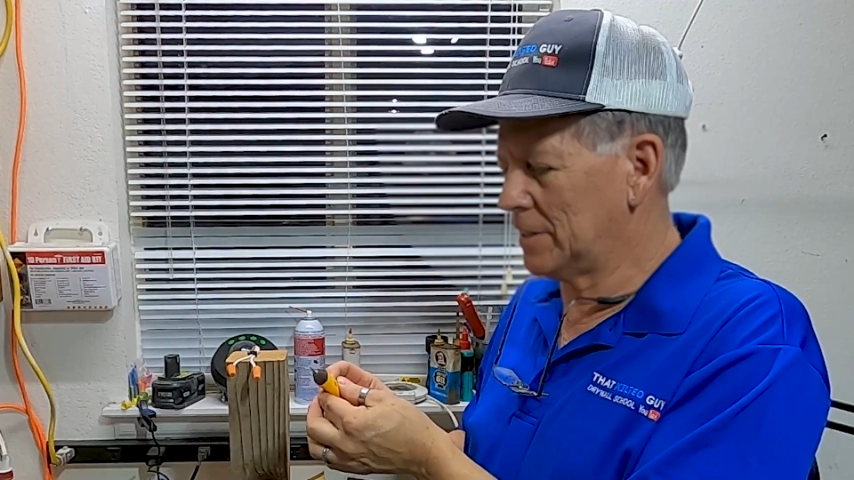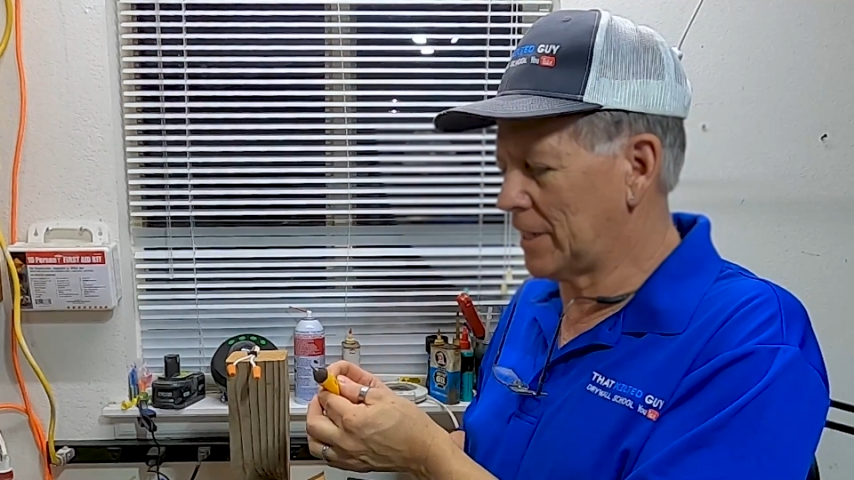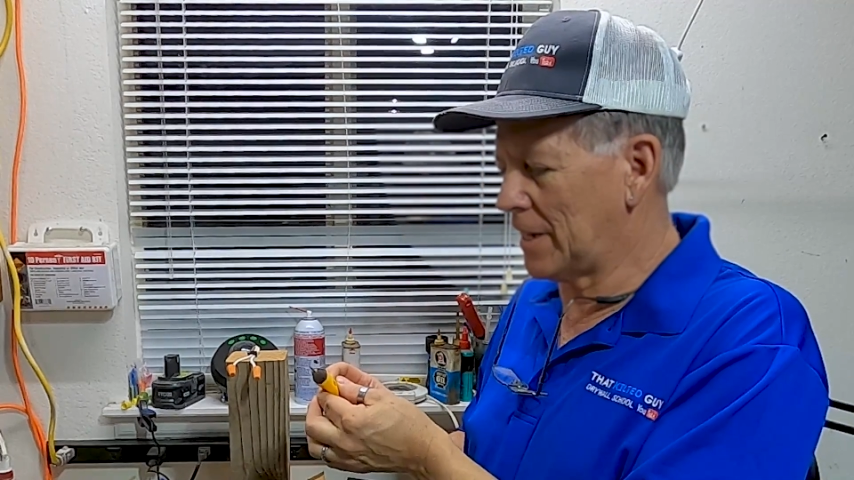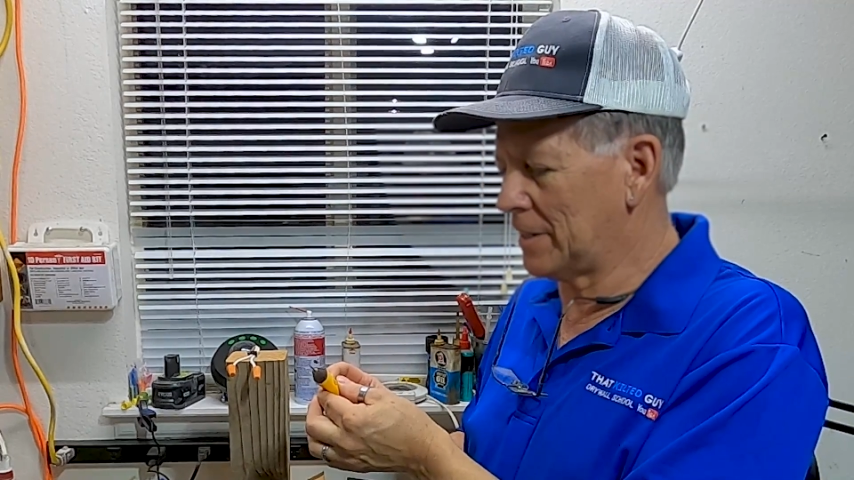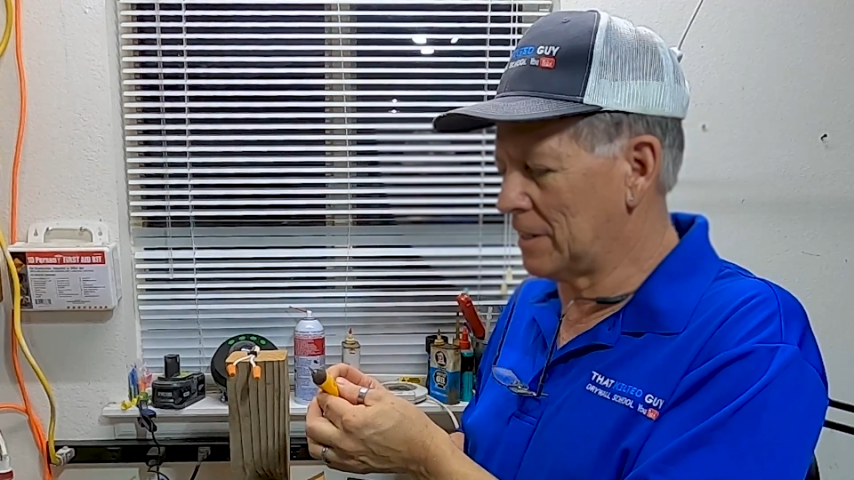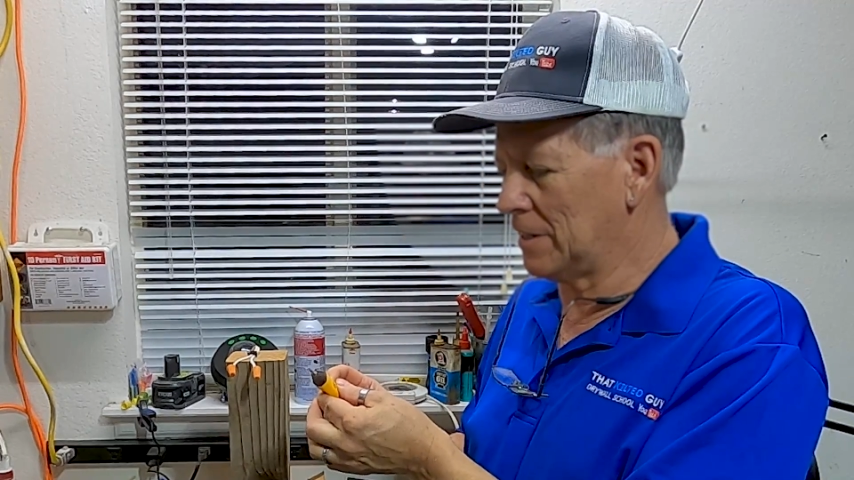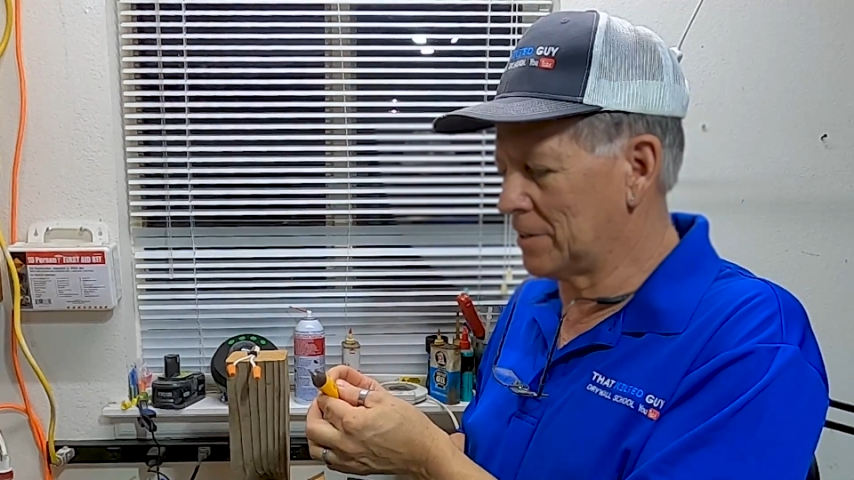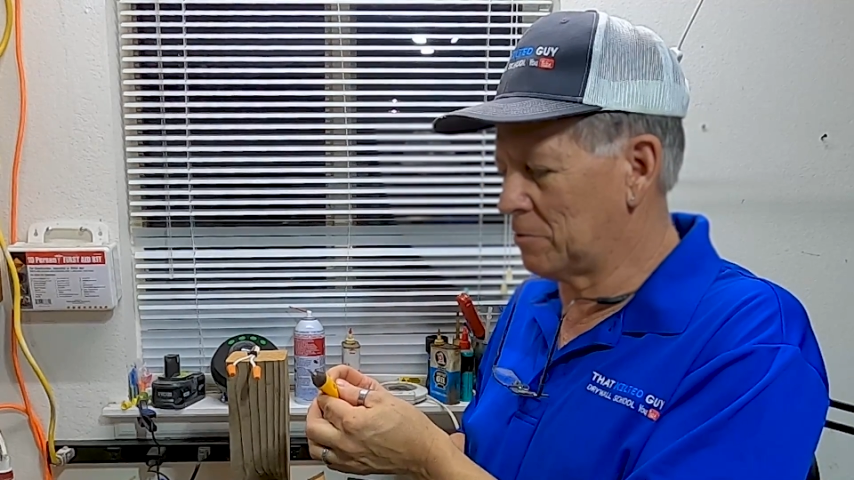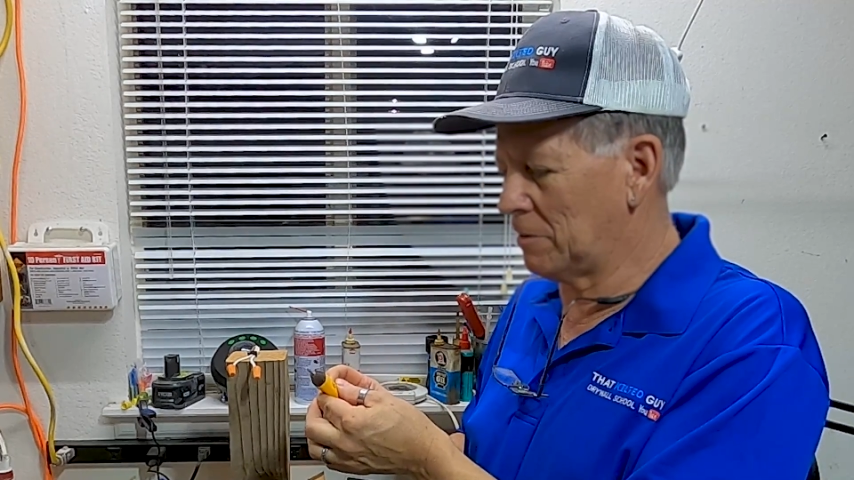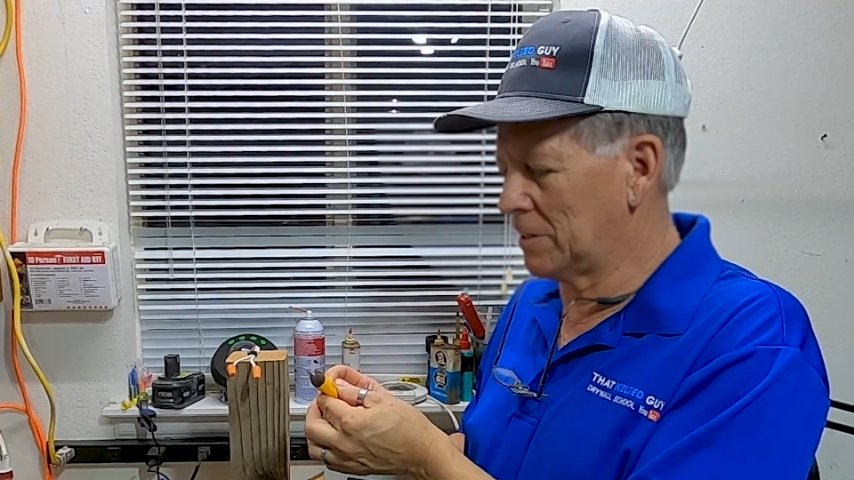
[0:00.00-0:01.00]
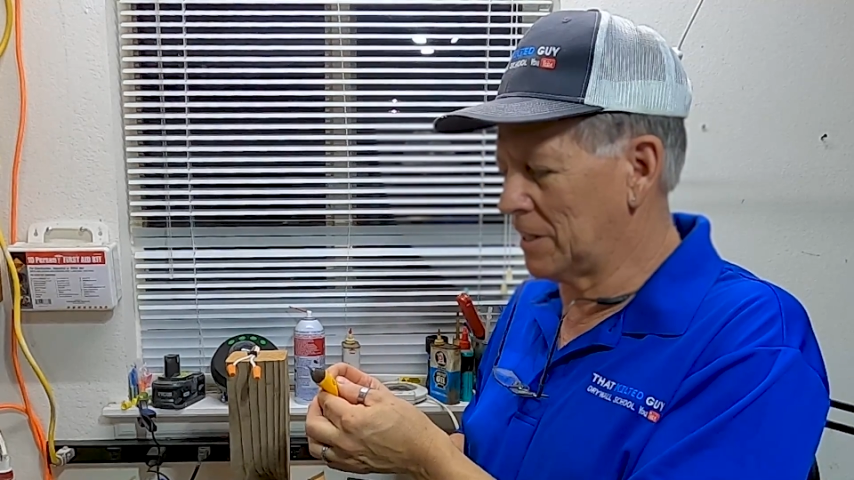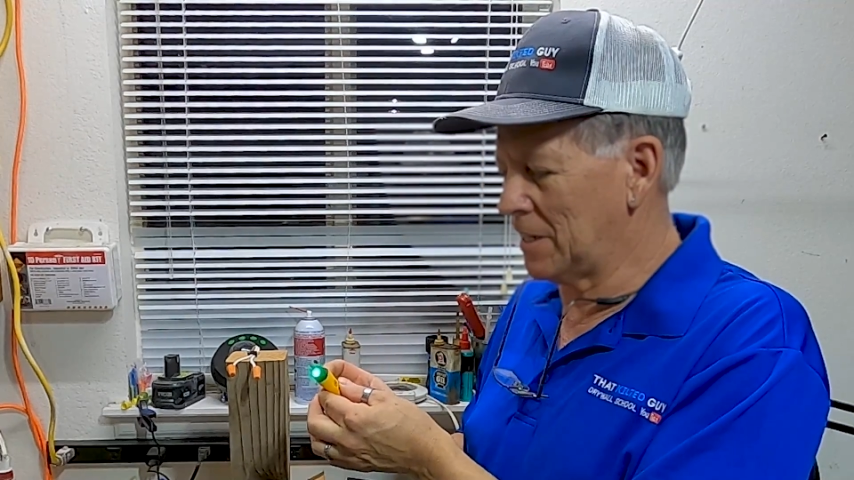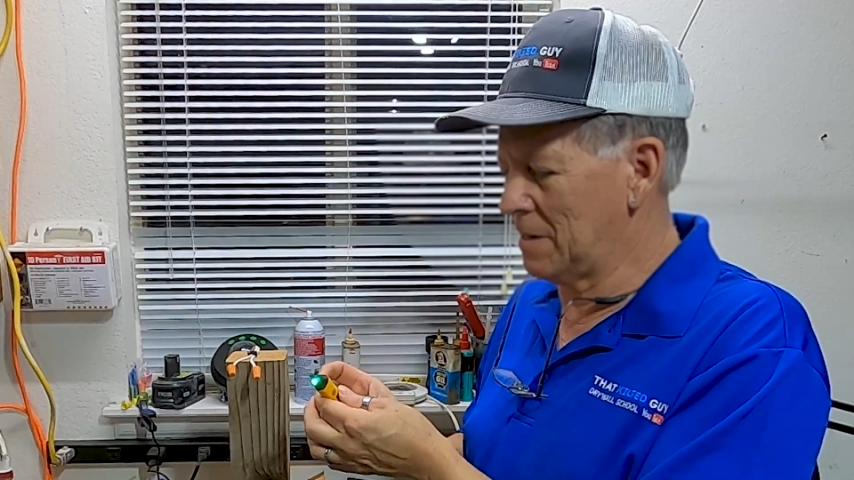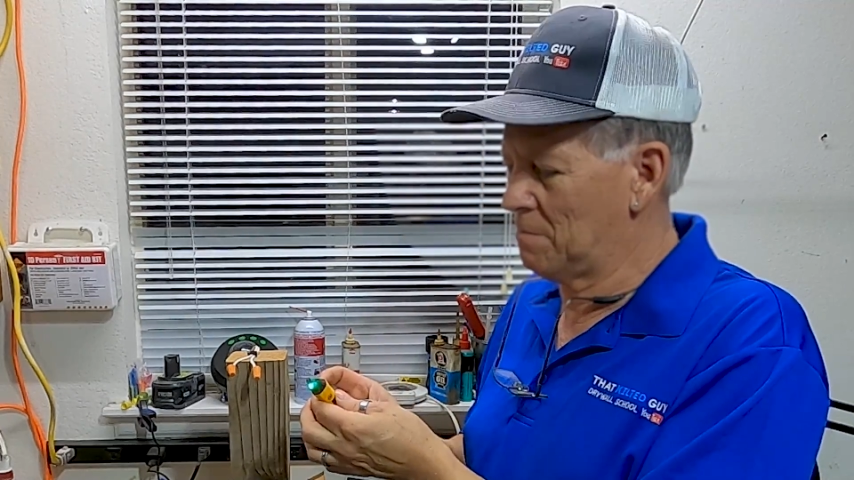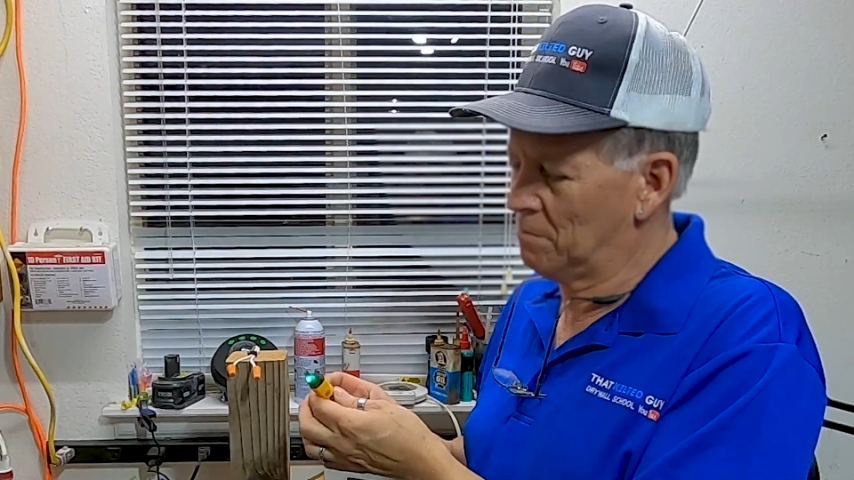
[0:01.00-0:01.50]
static
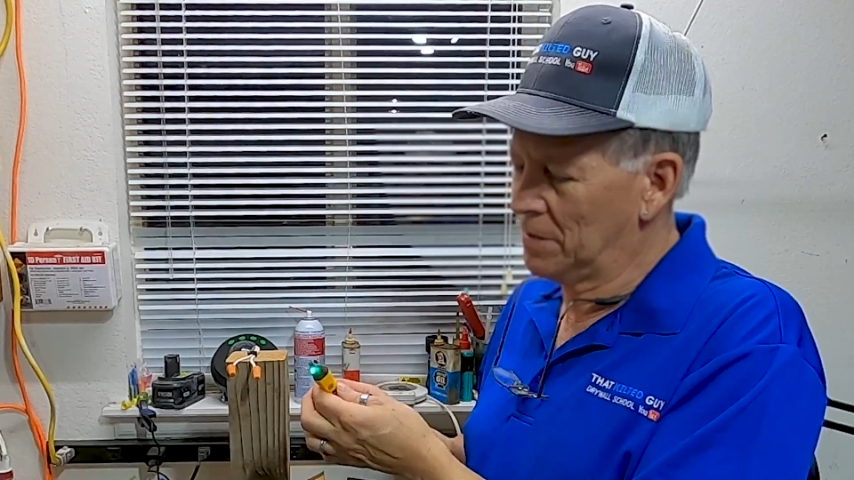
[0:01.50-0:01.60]
electricity.